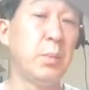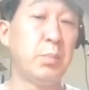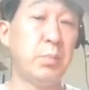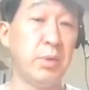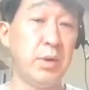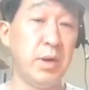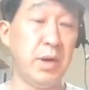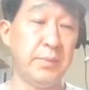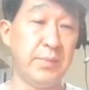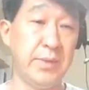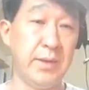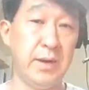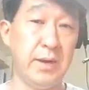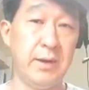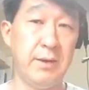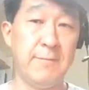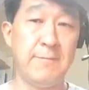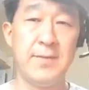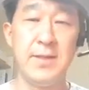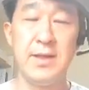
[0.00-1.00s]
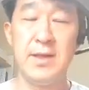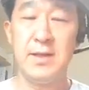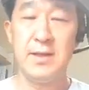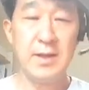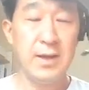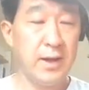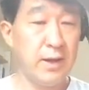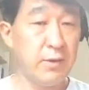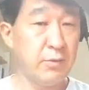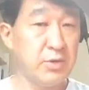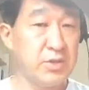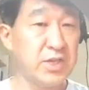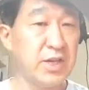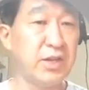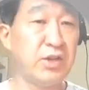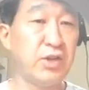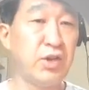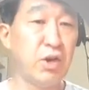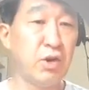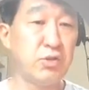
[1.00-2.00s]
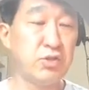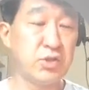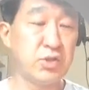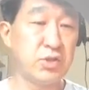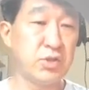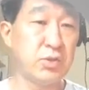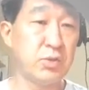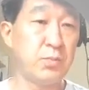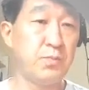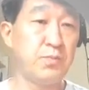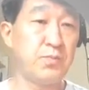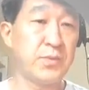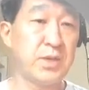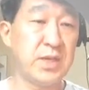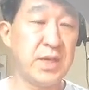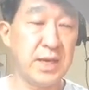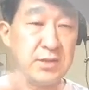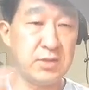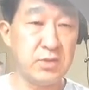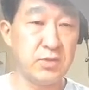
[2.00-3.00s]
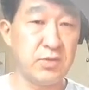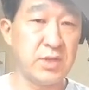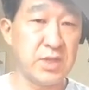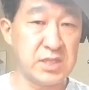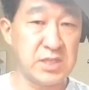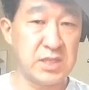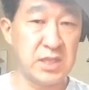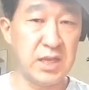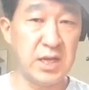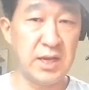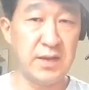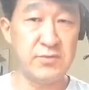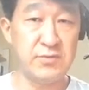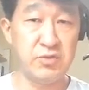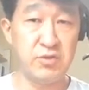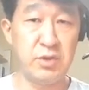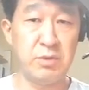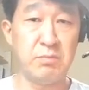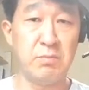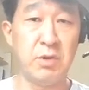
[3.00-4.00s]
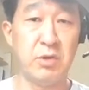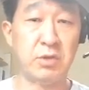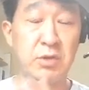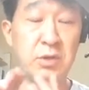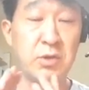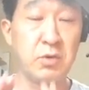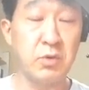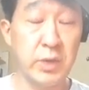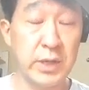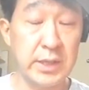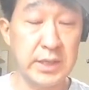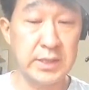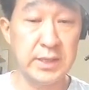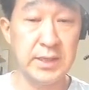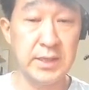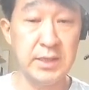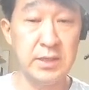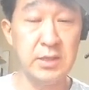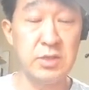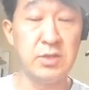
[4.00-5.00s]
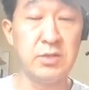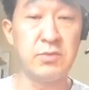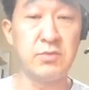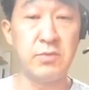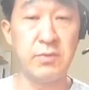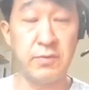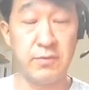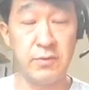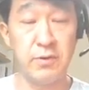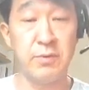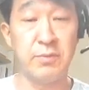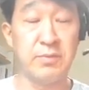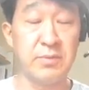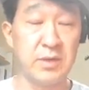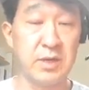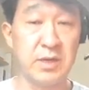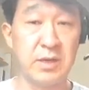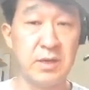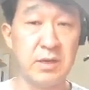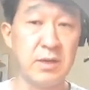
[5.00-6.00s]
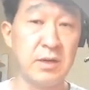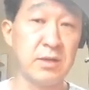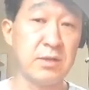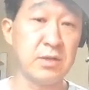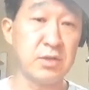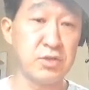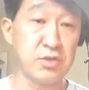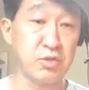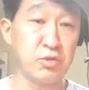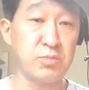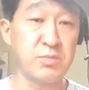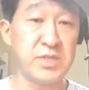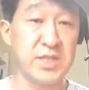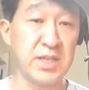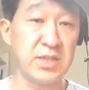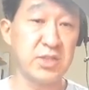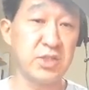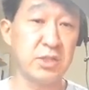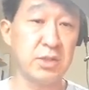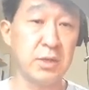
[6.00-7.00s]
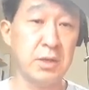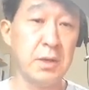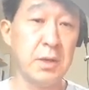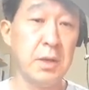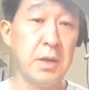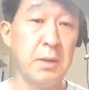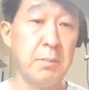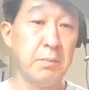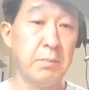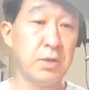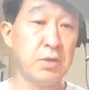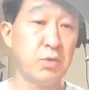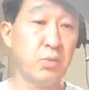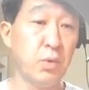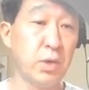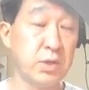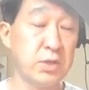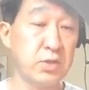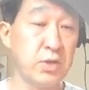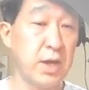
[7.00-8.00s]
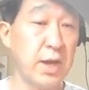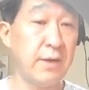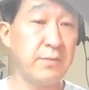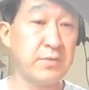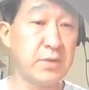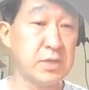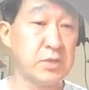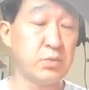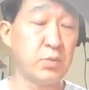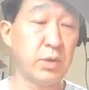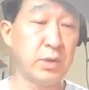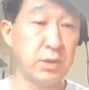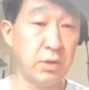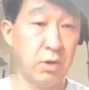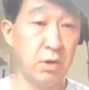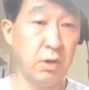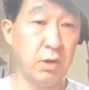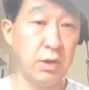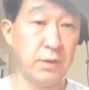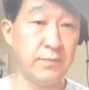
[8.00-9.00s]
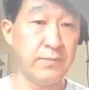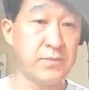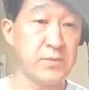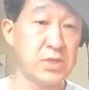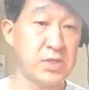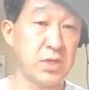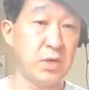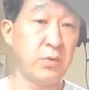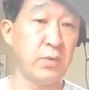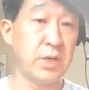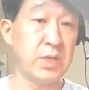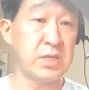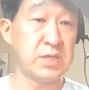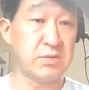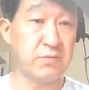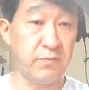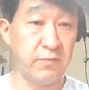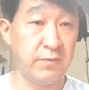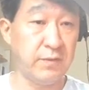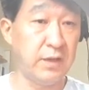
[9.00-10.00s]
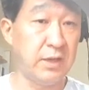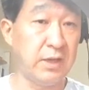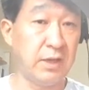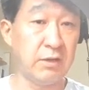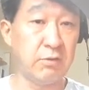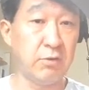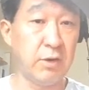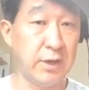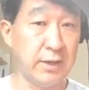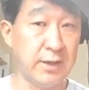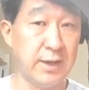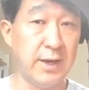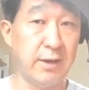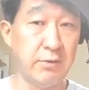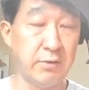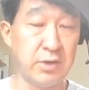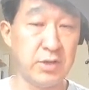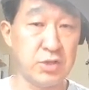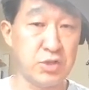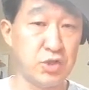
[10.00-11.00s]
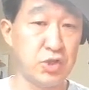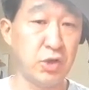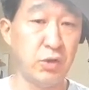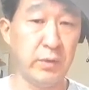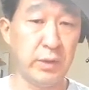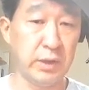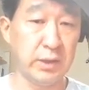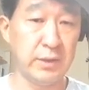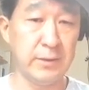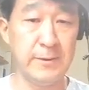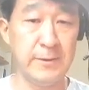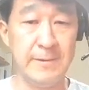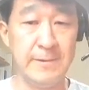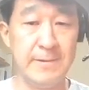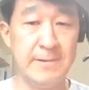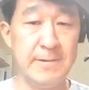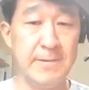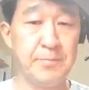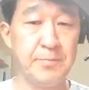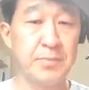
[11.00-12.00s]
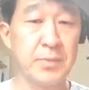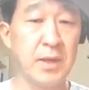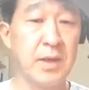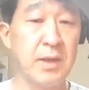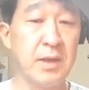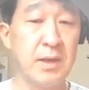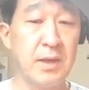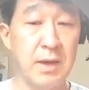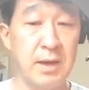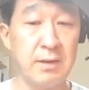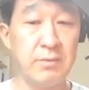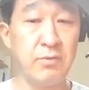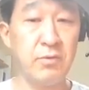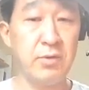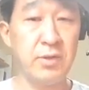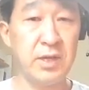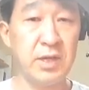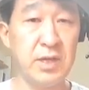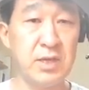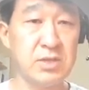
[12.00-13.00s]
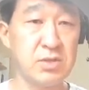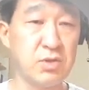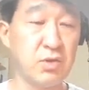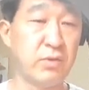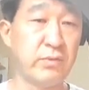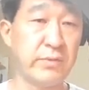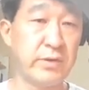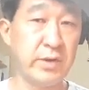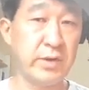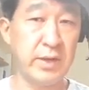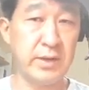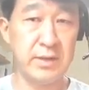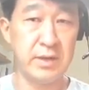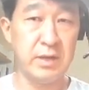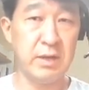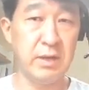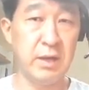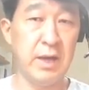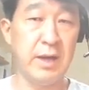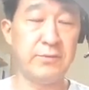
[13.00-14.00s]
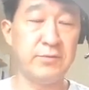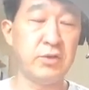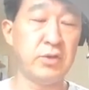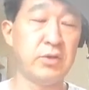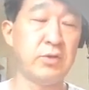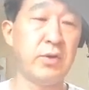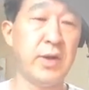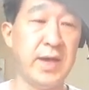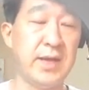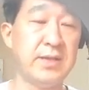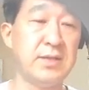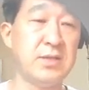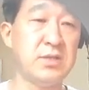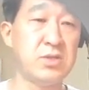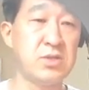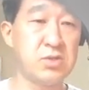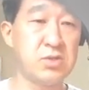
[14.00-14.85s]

put up there. I wish I know to get to this live stream mode quickly from the Zoom session, but you want to have this one on. So it is feeding right now, it is showing me. everything is over, and then after you end the